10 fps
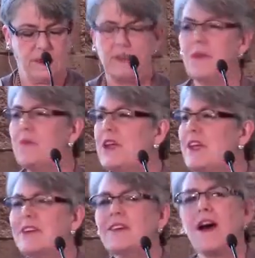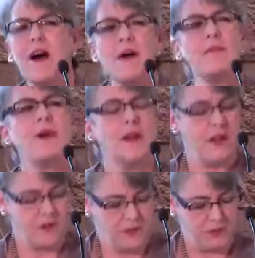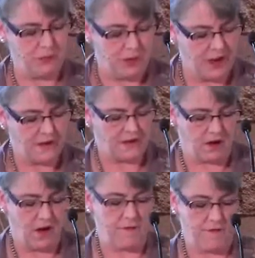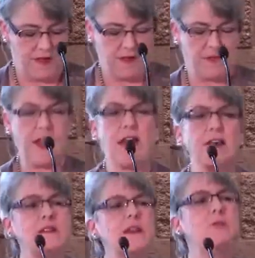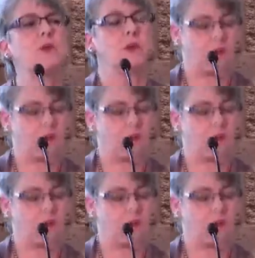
then we can come to embrace our faith at a deeper